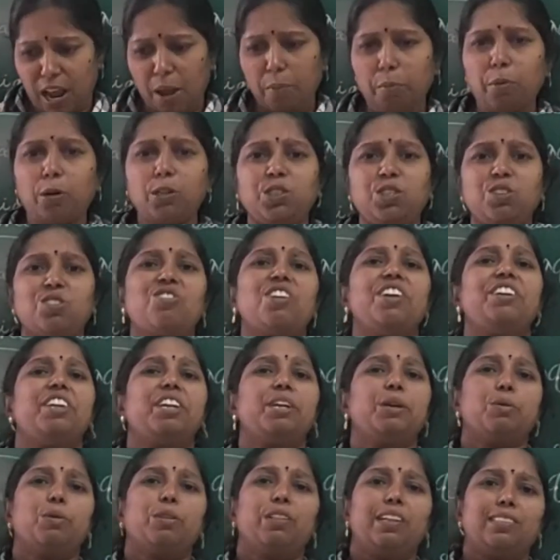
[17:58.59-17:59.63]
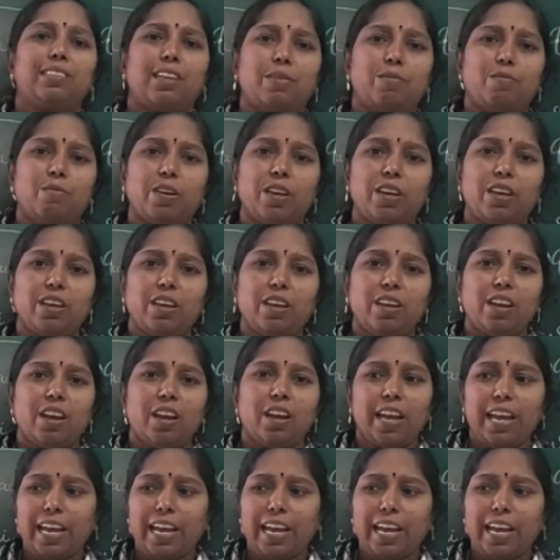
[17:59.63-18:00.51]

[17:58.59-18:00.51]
I am also treating you in the same way.